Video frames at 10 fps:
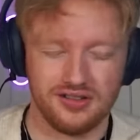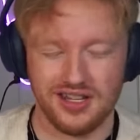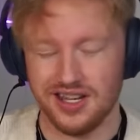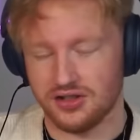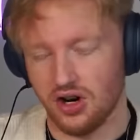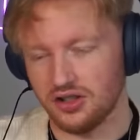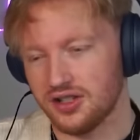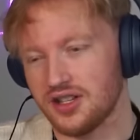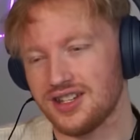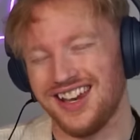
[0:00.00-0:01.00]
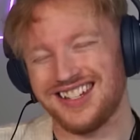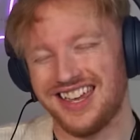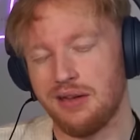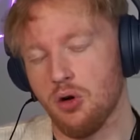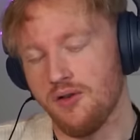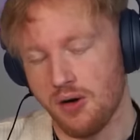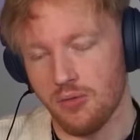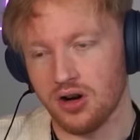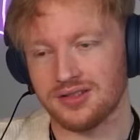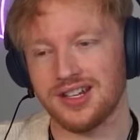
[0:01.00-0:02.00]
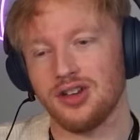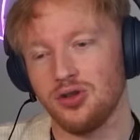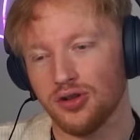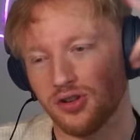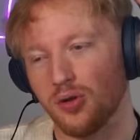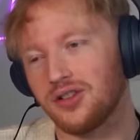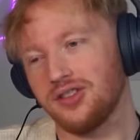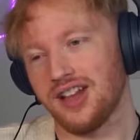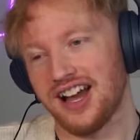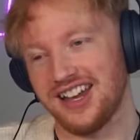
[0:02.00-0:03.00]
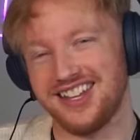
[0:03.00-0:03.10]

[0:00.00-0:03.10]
It's cartoons. It's game over. Marty, you're going to die.